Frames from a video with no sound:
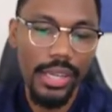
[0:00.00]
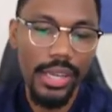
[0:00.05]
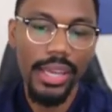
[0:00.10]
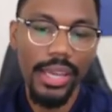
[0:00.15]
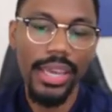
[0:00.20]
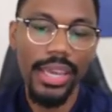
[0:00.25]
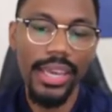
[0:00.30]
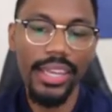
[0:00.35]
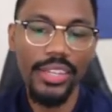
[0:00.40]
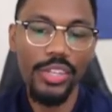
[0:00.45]

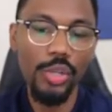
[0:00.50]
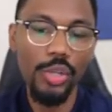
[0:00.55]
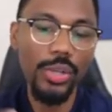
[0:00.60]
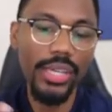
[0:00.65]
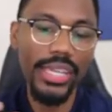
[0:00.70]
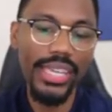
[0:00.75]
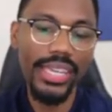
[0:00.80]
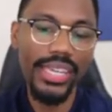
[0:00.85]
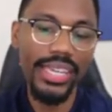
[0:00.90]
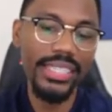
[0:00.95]
And you will
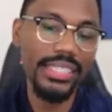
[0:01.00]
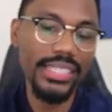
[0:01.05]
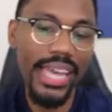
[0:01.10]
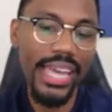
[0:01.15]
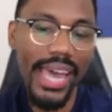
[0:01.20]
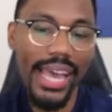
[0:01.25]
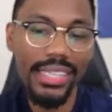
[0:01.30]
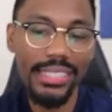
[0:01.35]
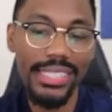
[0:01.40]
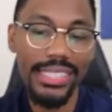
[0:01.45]
get instant
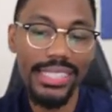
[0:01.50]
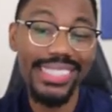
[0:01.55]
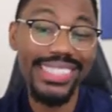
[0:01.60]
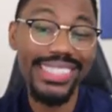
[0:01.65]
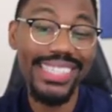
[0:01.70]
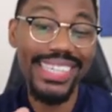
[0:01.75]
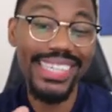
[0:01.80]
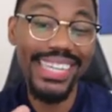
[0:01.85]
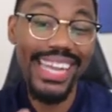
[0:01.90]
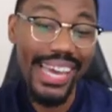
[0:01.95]
access
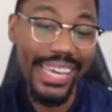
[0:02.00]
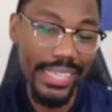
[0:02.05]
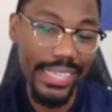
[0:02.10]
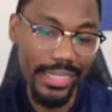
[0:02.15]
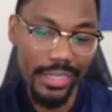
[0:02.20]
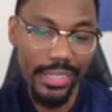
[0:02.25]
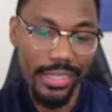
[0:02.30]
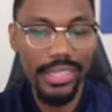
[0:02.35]
tonight